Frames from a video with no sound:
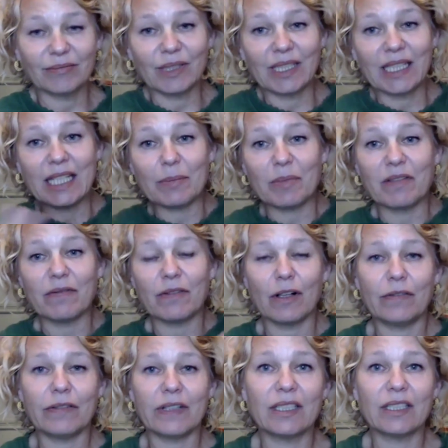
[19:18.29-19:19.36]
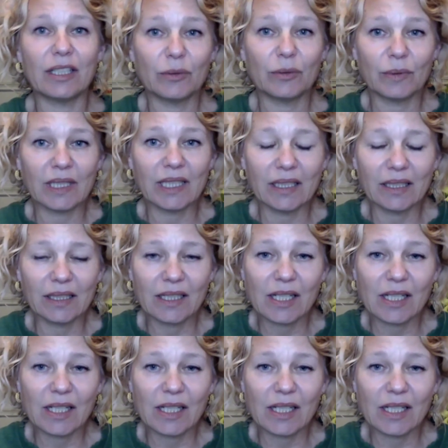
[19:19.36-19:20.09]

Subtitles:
we keep evolving, don't we?